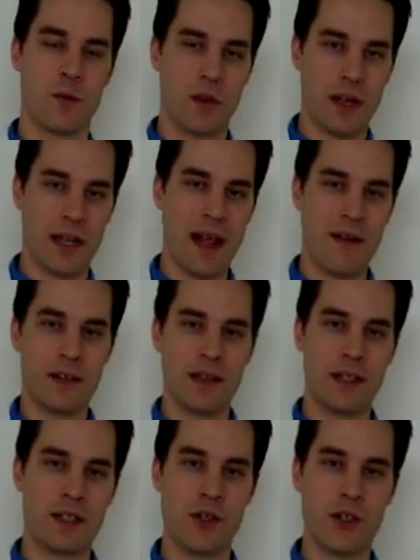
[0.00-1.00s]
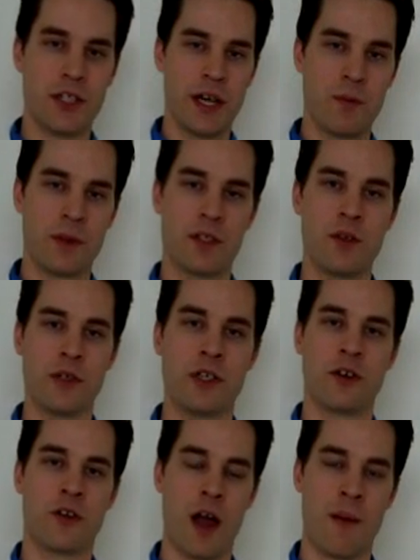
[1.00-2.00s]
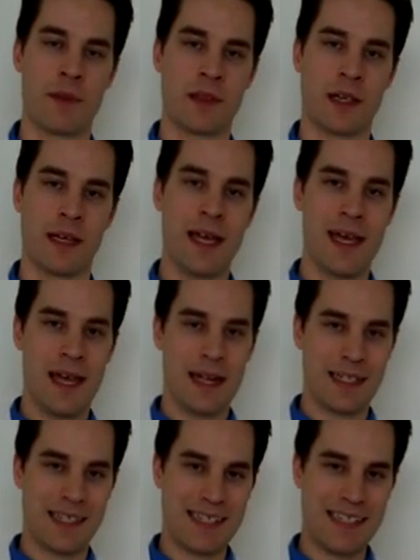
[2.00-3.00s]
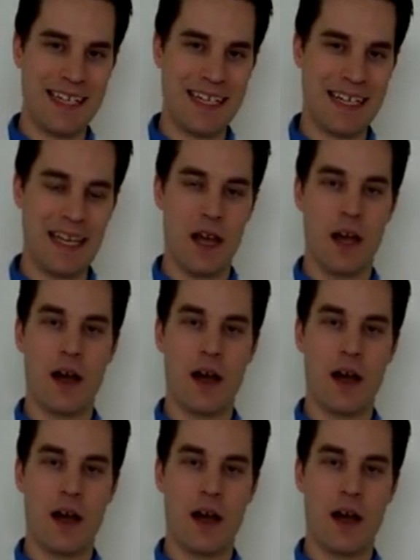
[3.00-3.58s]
We'll look at everything associated with you and your neuropathy to see